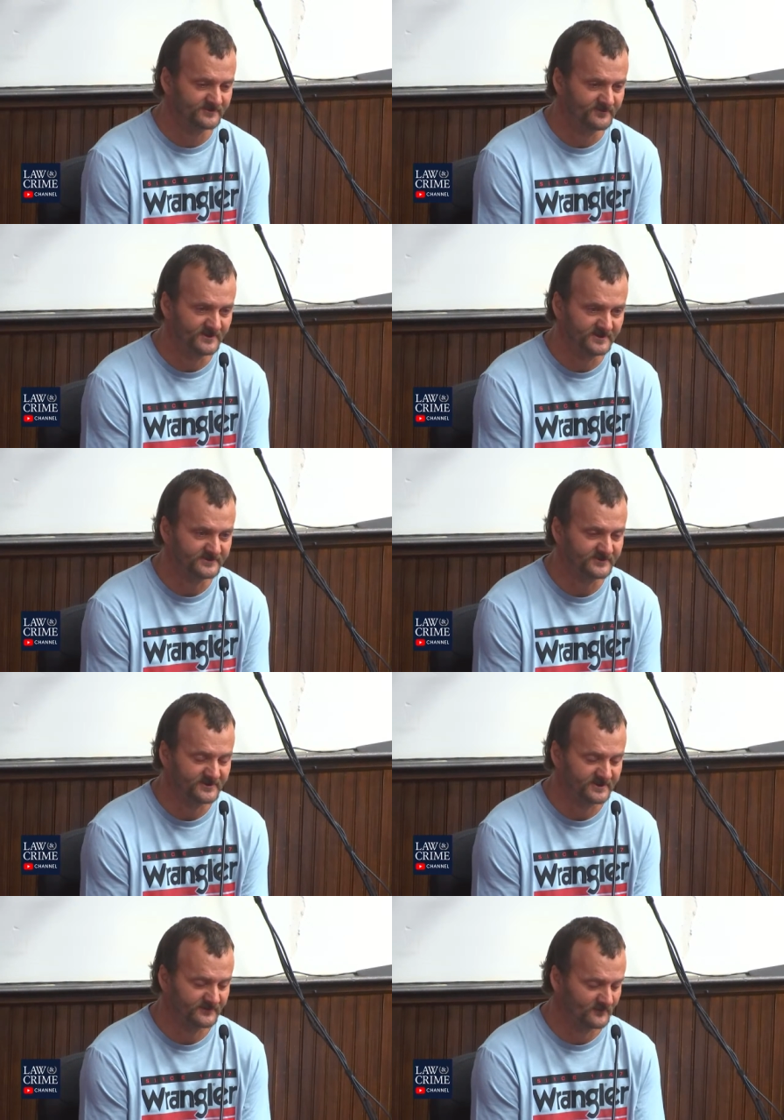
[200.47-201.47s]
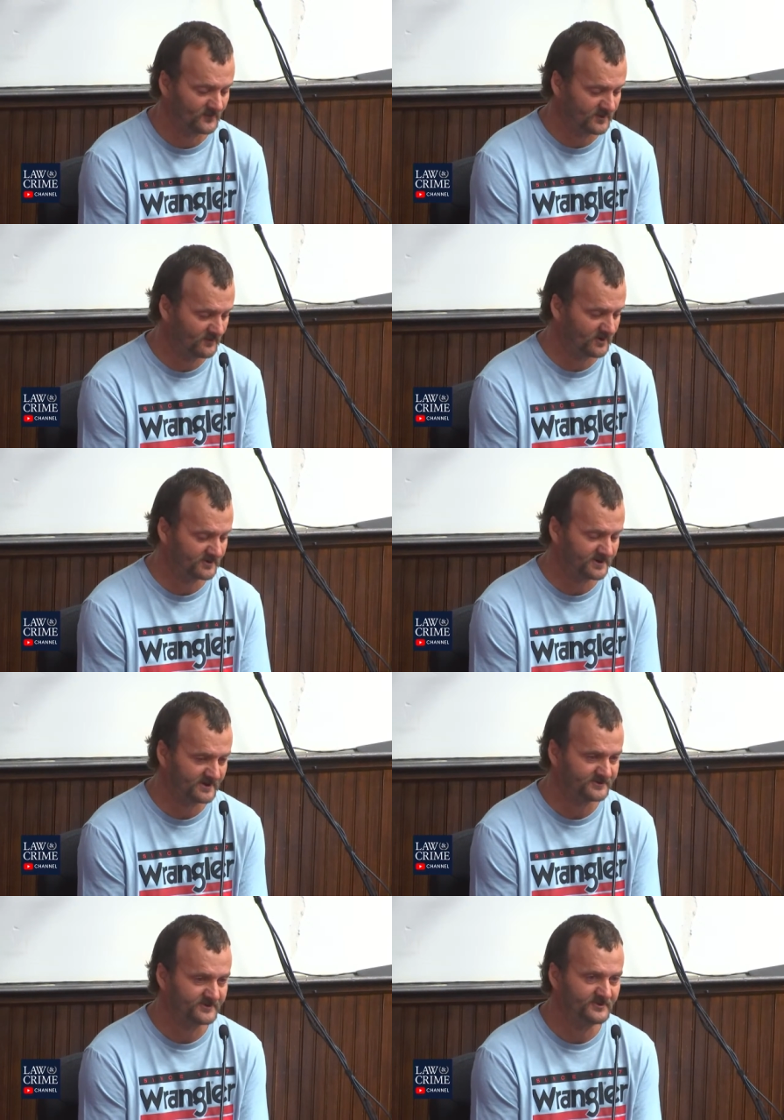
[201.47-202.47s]
some things, and then we walked
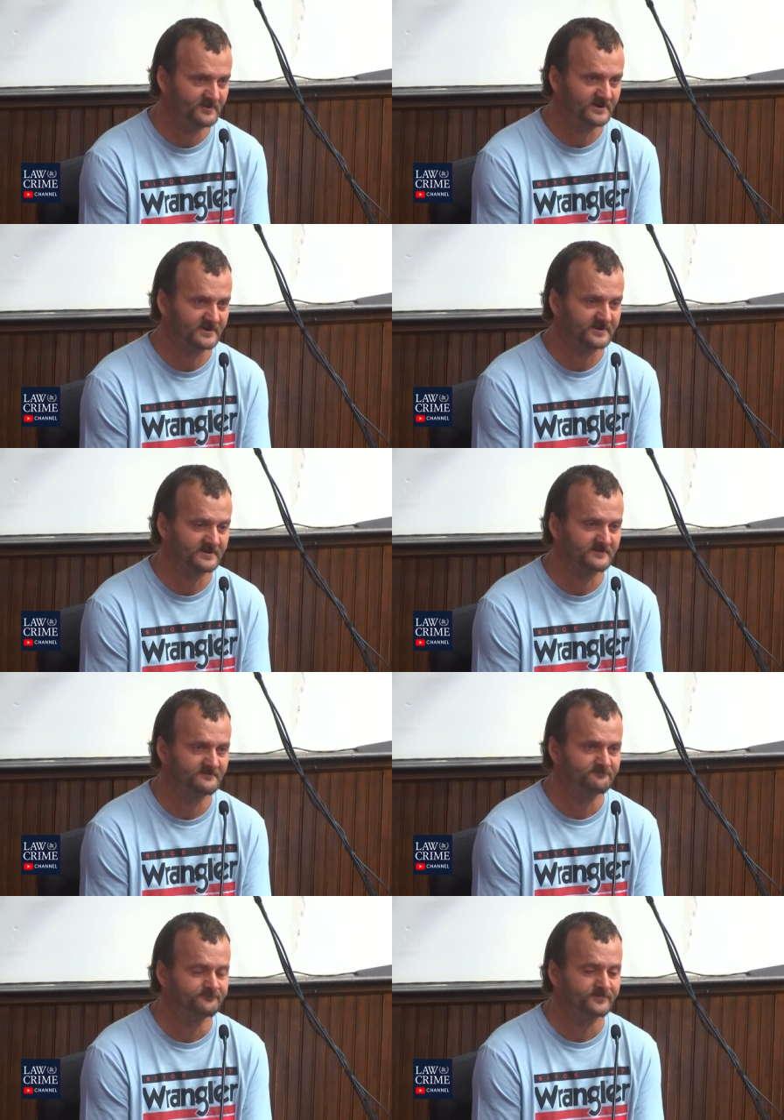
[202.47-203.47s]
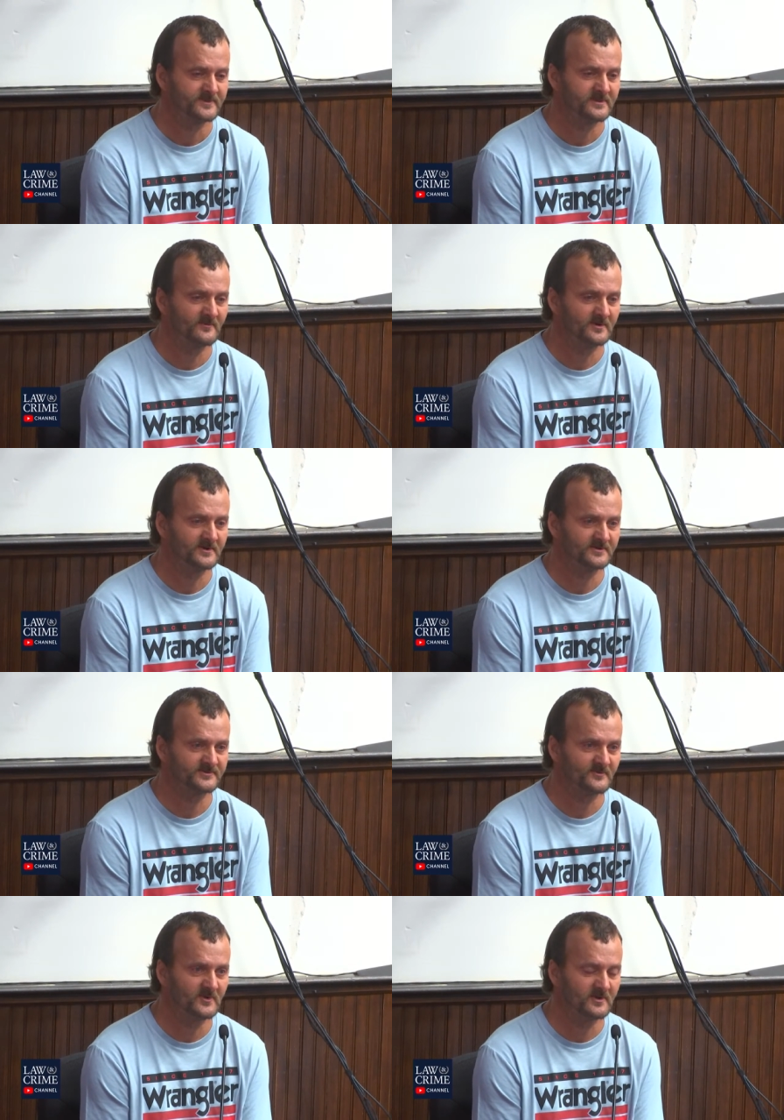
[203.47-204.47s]
out to the building. He wanted
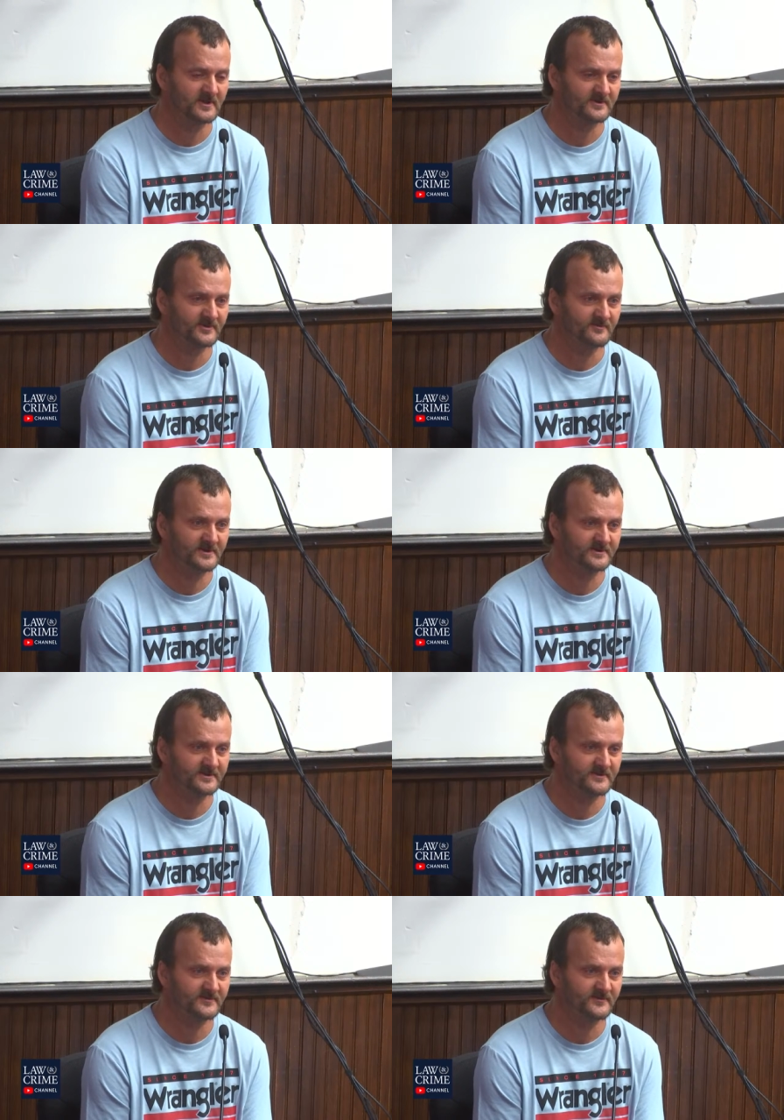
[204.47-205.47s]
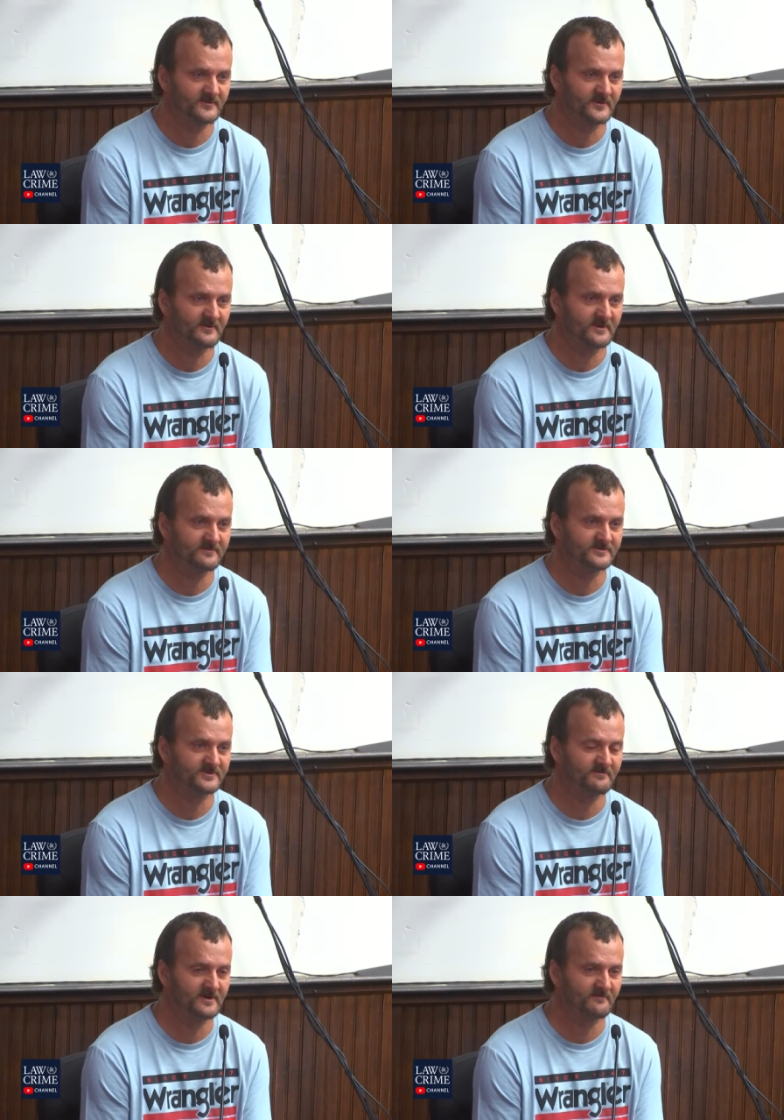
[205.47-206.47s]
us to walk out to the building. He thought maybe
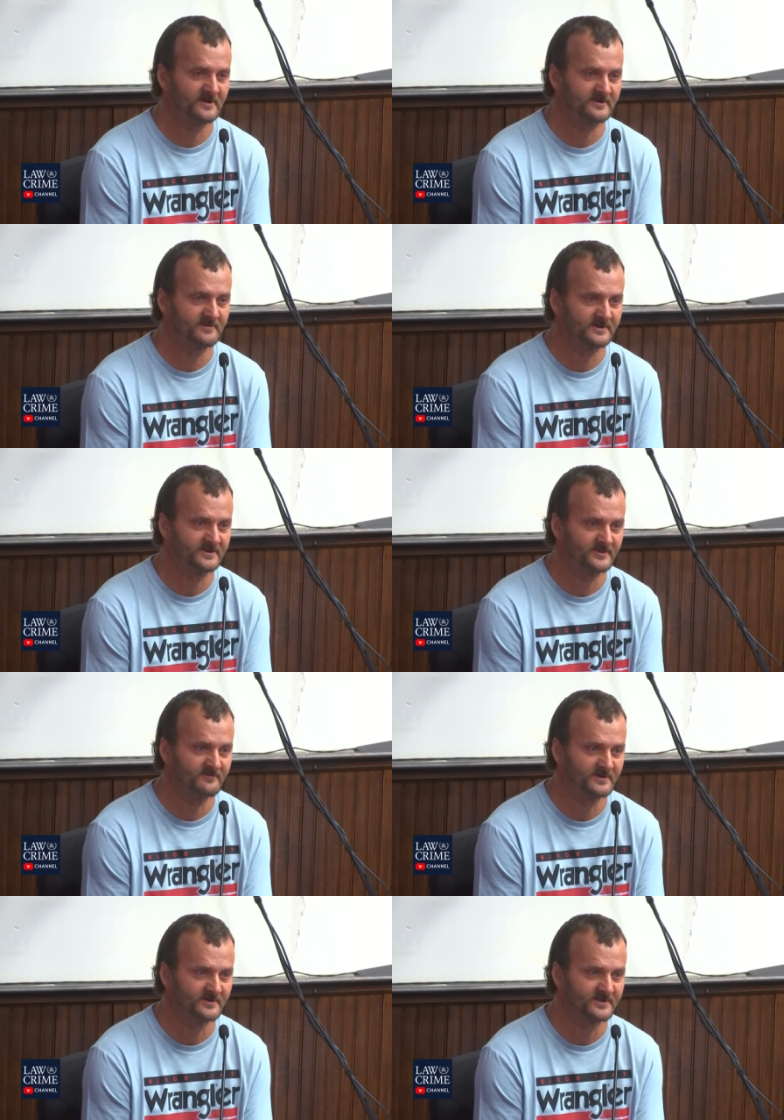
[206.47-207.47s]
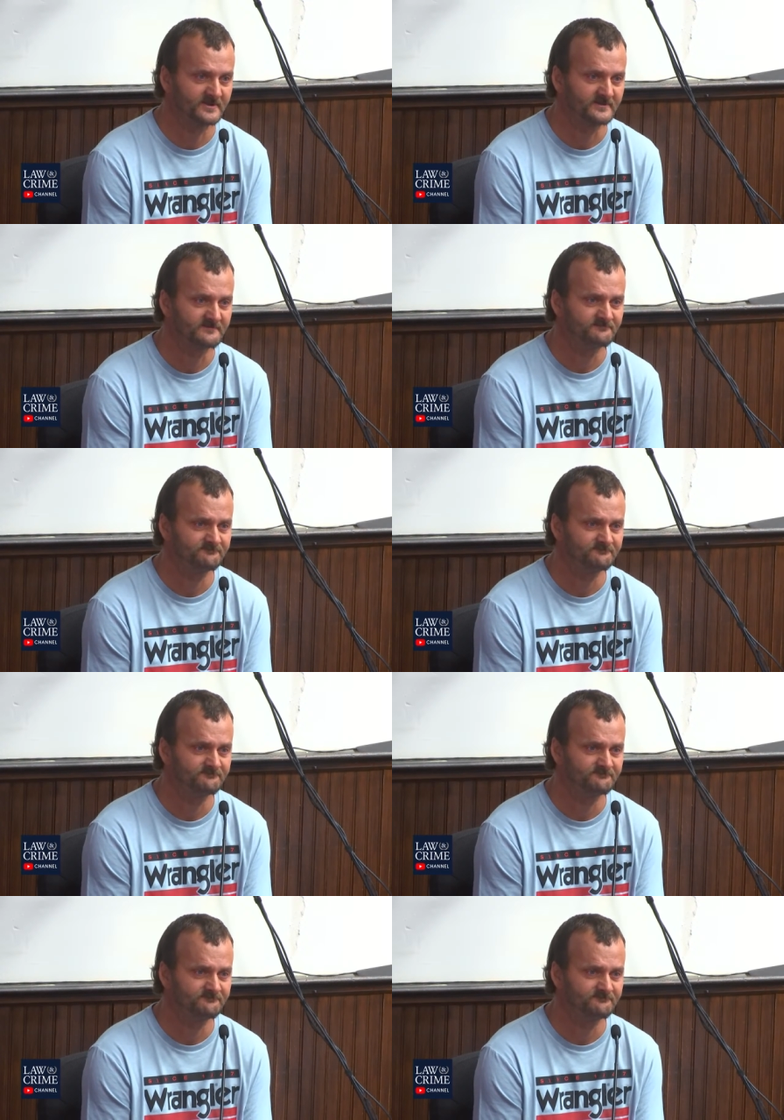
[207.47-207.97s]
somebody might have been in the building.